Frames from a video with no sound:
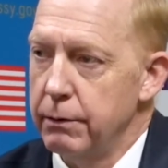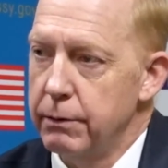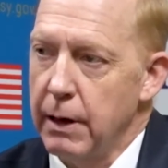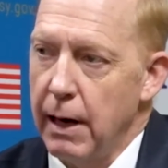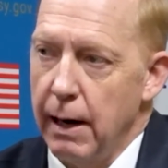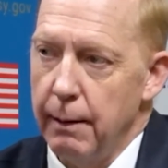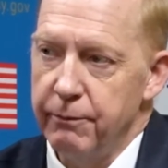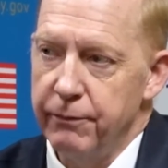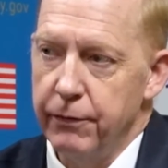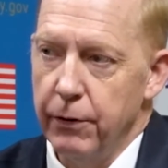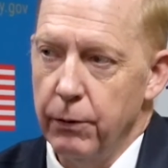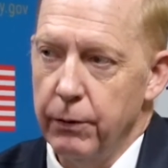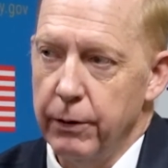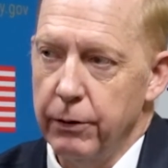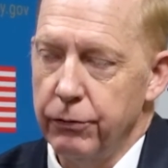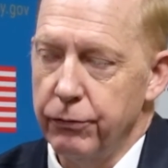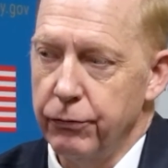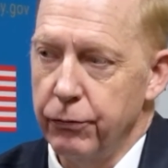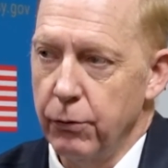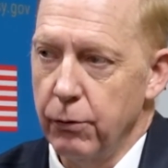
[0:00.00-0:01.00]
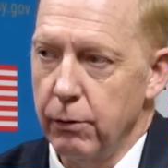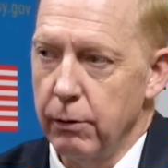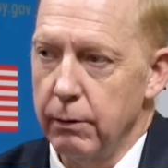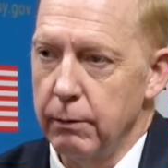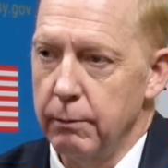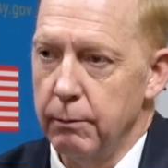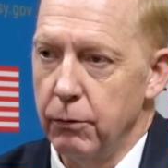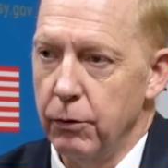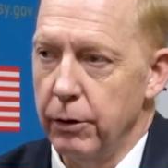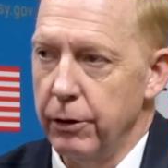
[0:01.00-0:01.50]
top focus
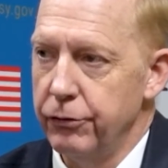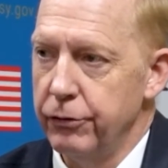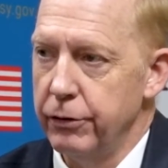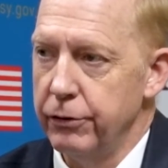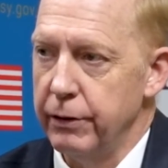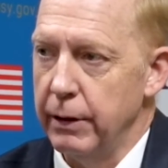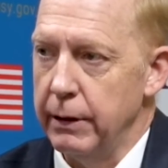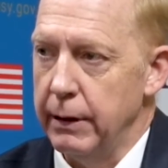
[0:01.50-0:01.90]
for Mauritius